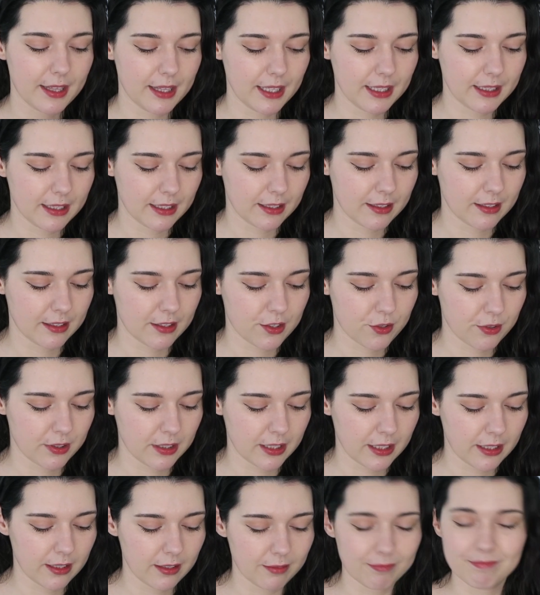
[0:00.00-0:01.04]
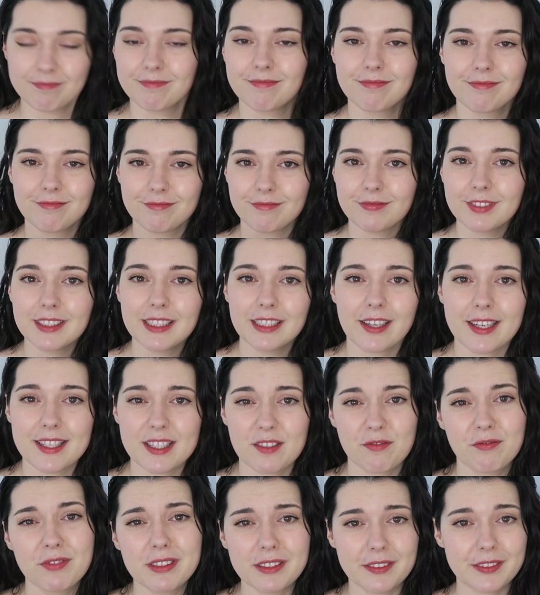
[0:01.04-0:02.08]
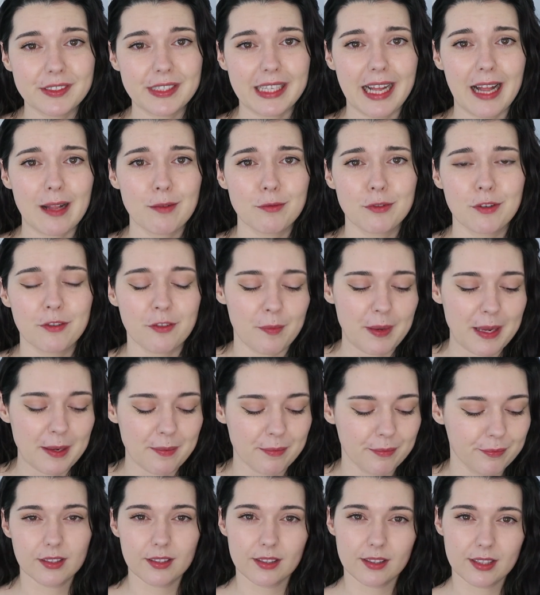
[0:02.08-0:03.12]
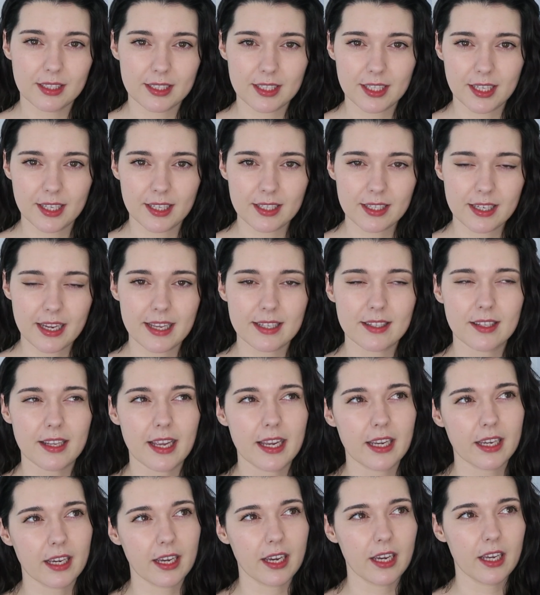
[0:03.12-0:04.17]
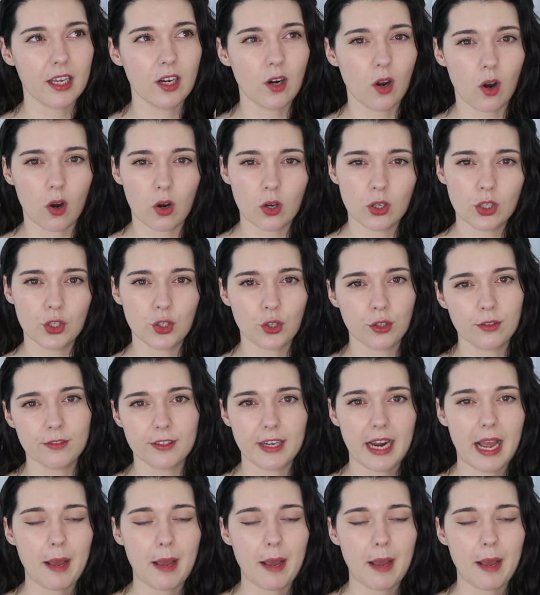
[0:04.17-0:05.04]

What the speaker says: think that it is really nice and really helpful for me. The tint has like an odd doe foot